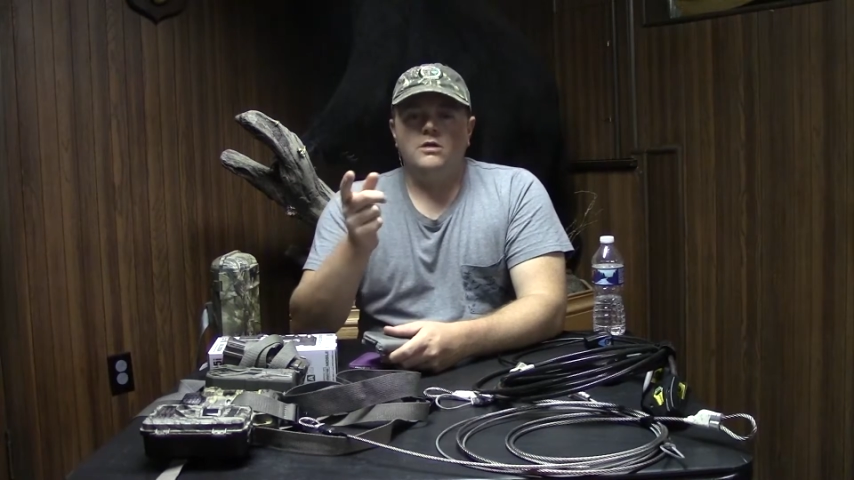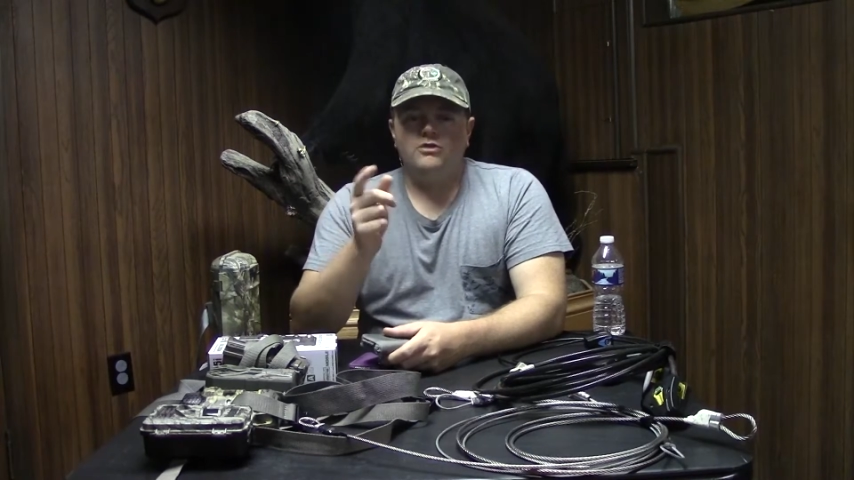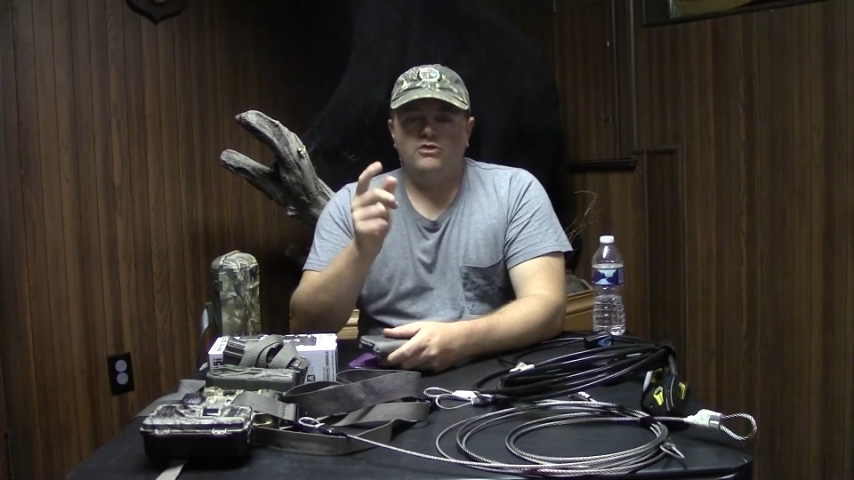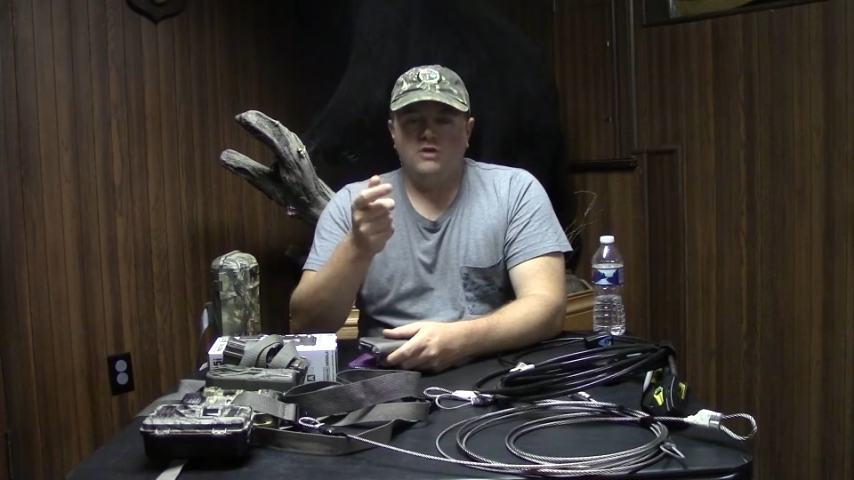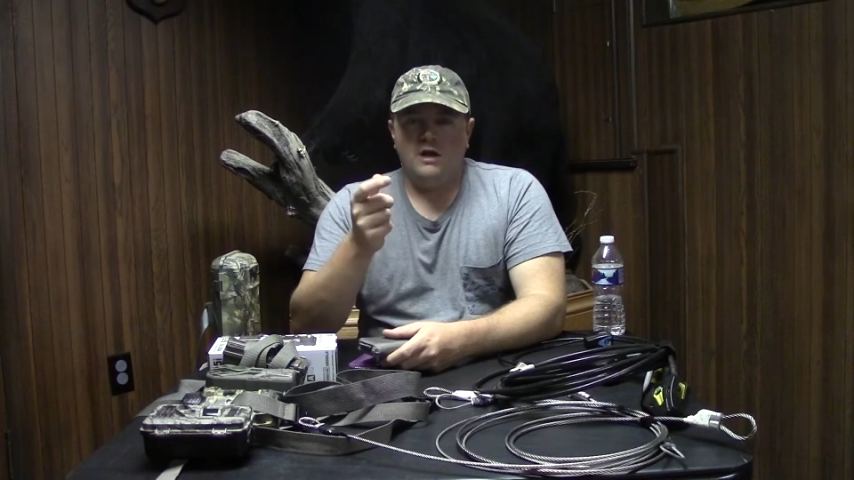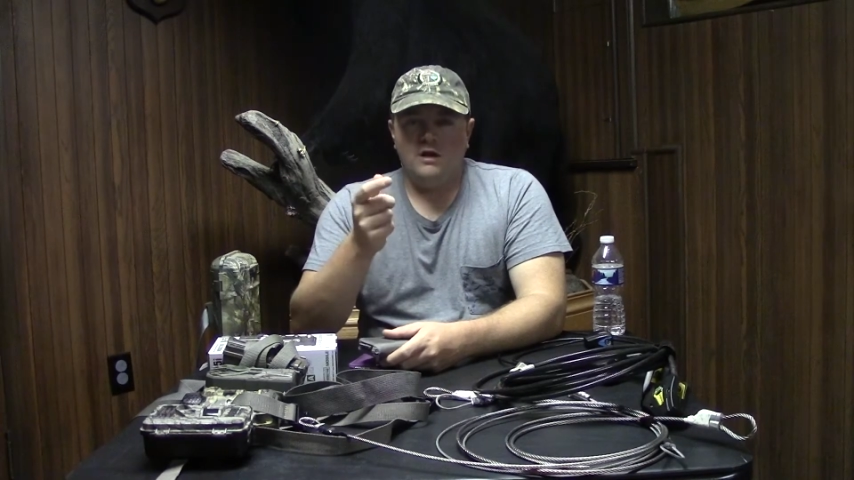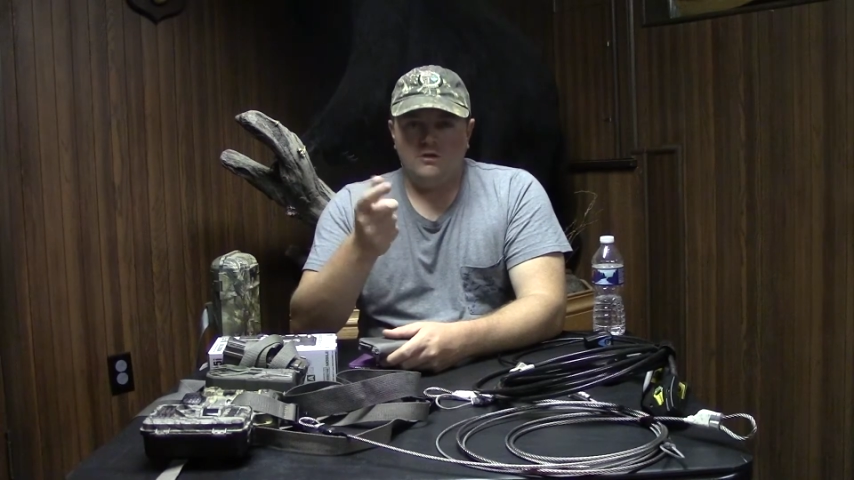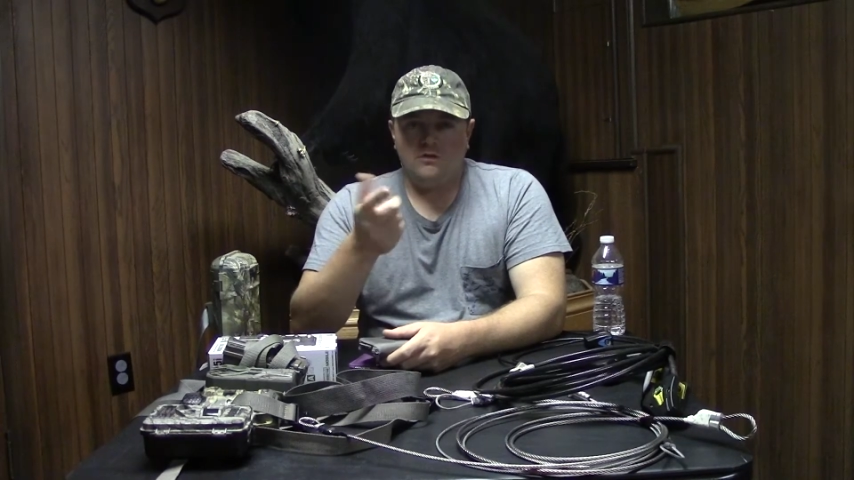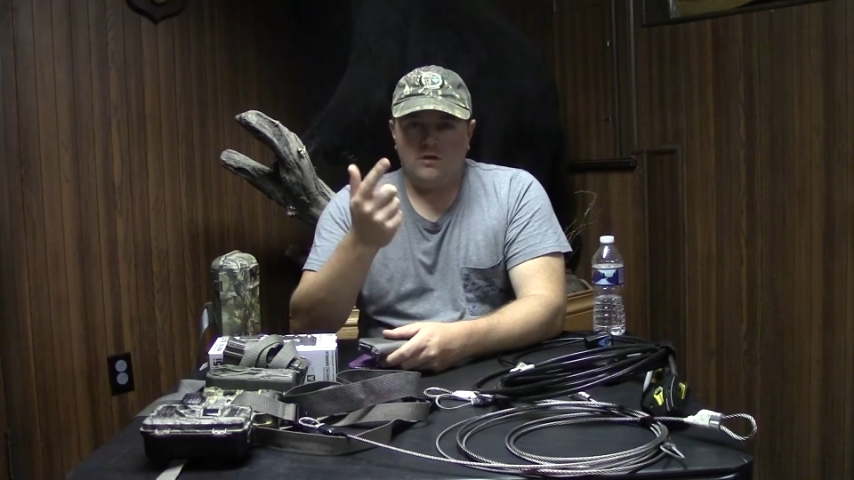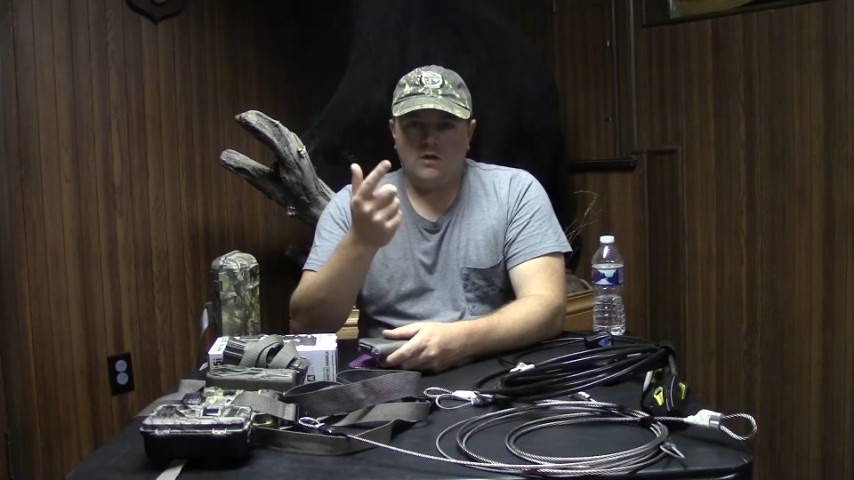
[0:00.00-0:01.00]
shut
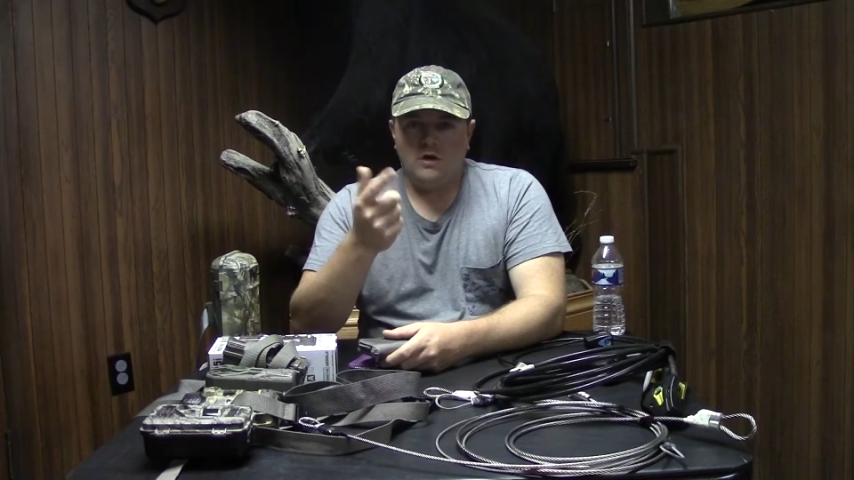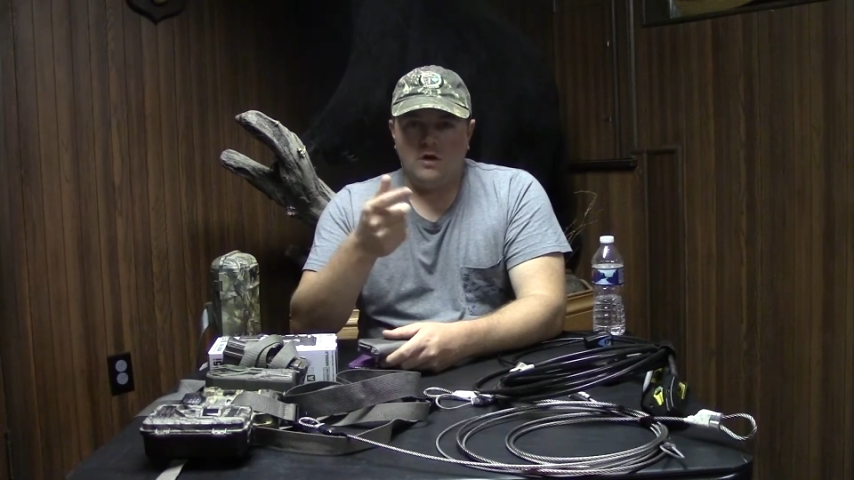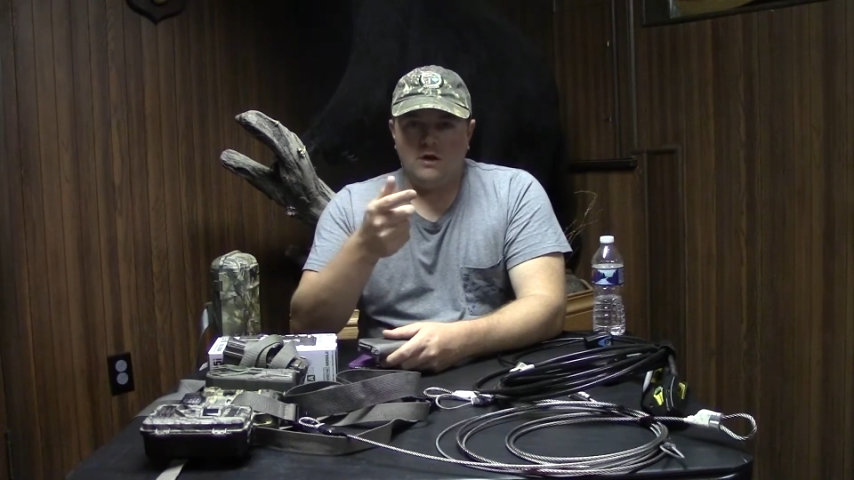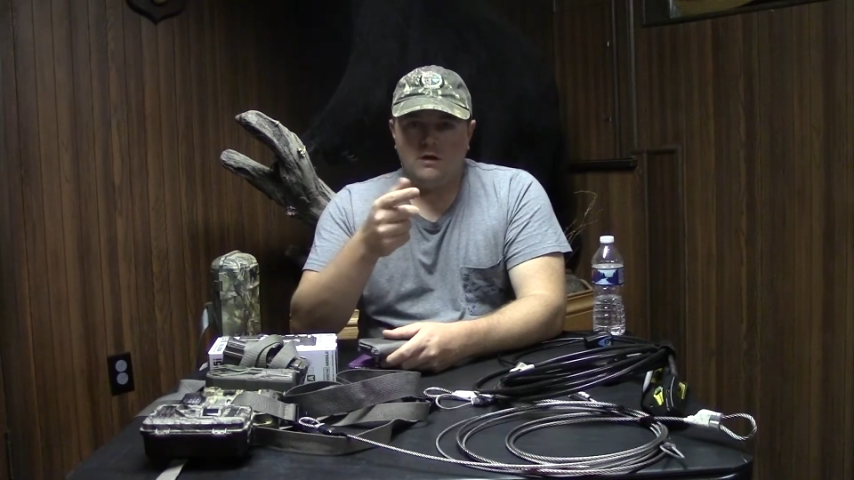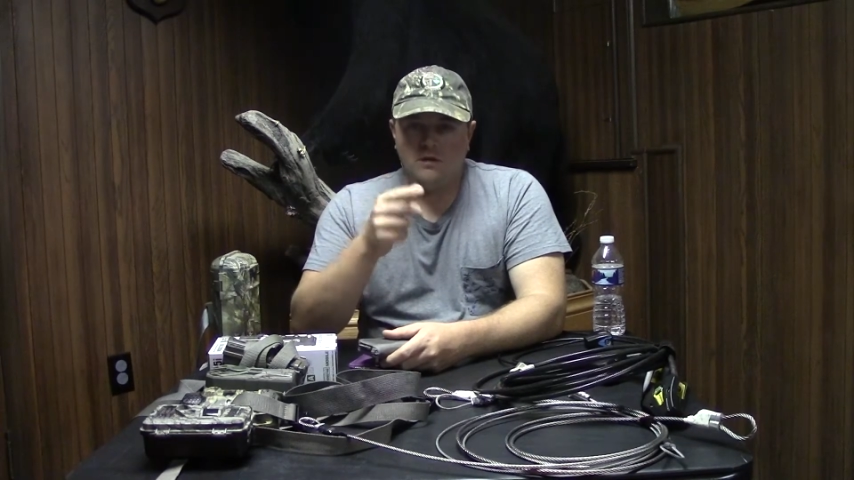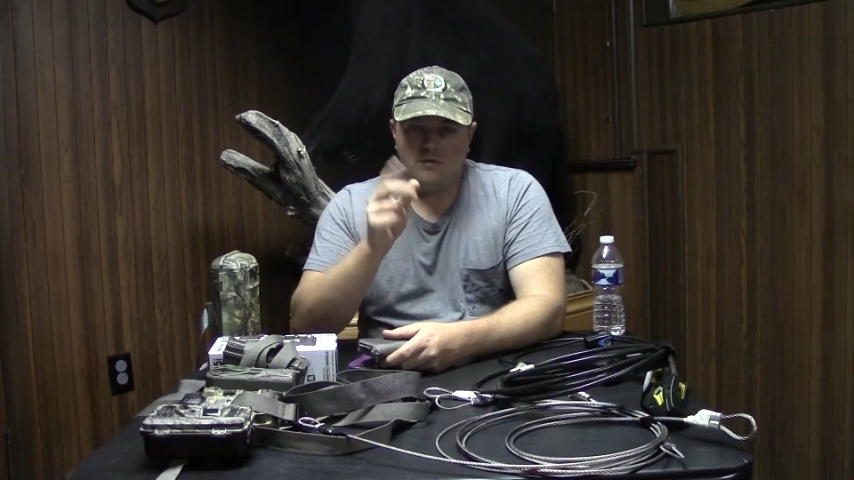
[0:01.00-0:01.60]
it, turn it on,